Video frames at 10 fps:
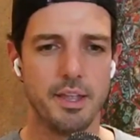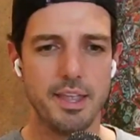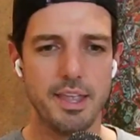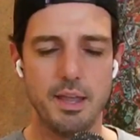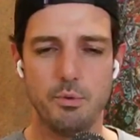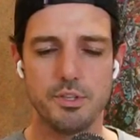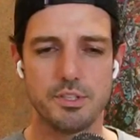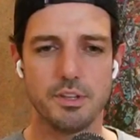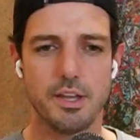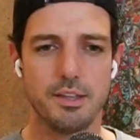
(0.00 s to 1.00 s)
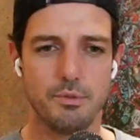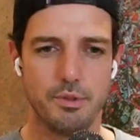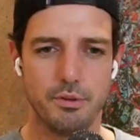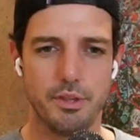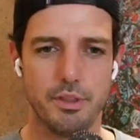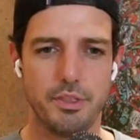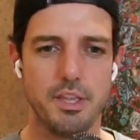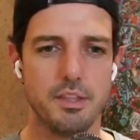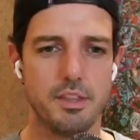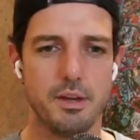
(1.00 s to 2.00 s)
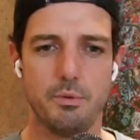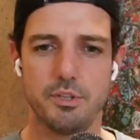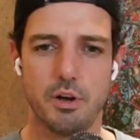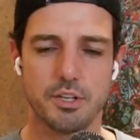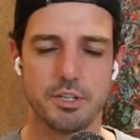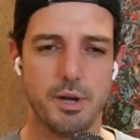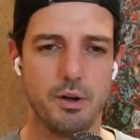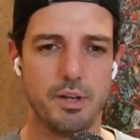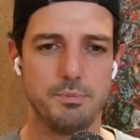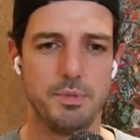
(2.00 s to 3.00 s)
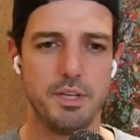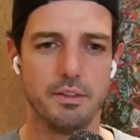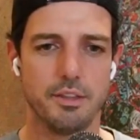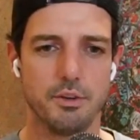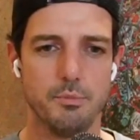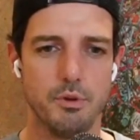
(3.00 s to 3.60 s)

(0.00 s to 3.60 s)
It was like the thing that they always talked about as being like their most